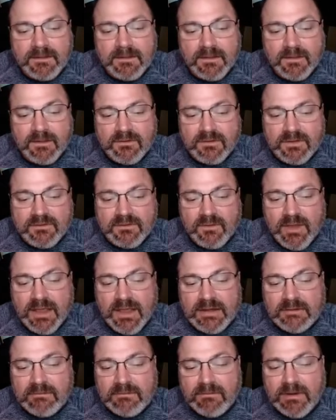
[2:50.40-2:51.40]
So let's go ahead
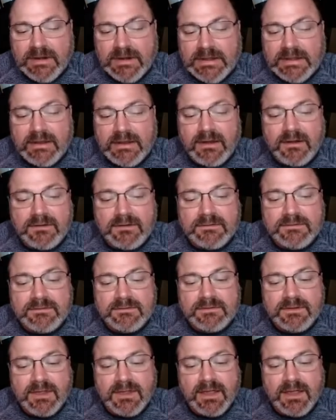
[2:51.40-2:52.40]
and run it here.
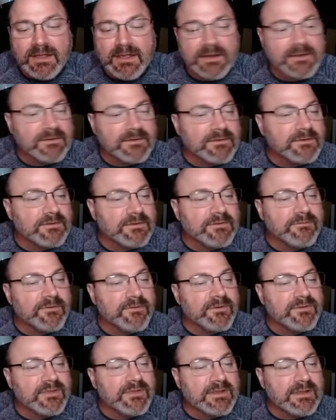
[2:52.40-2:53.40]
And the
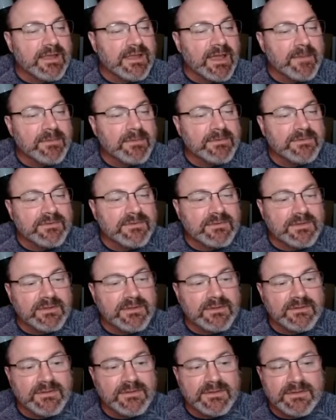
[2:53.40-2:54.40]
first thing that happens
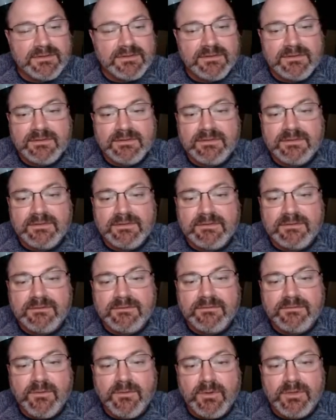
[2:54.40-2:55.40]
is this
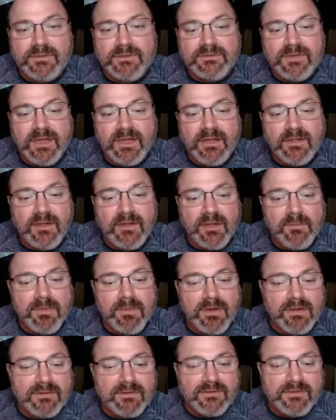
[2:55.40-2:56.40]
focus dialog
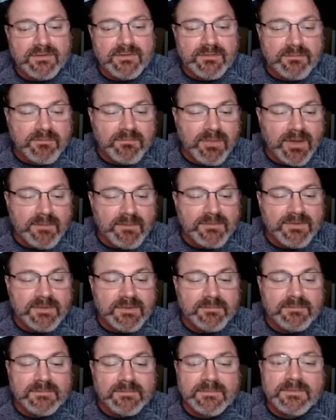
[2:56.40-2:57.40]
box pops
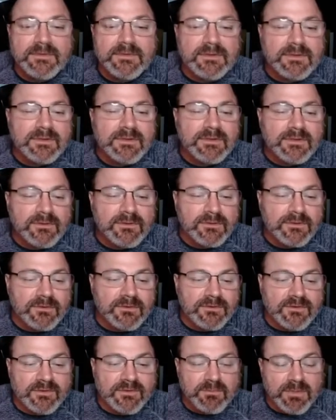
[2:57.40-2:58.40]
up, or
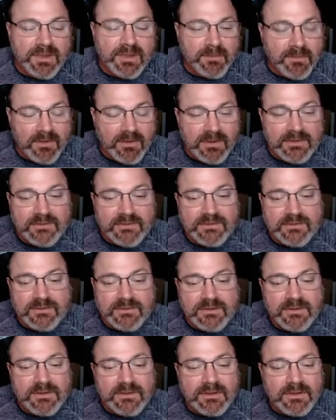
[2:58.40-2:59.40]
display box.
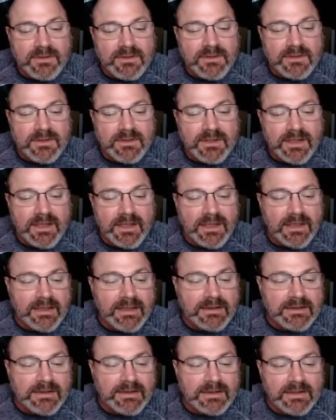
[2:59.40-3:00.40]

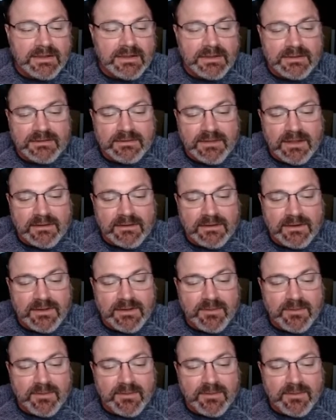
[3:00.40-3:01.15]
And down here in the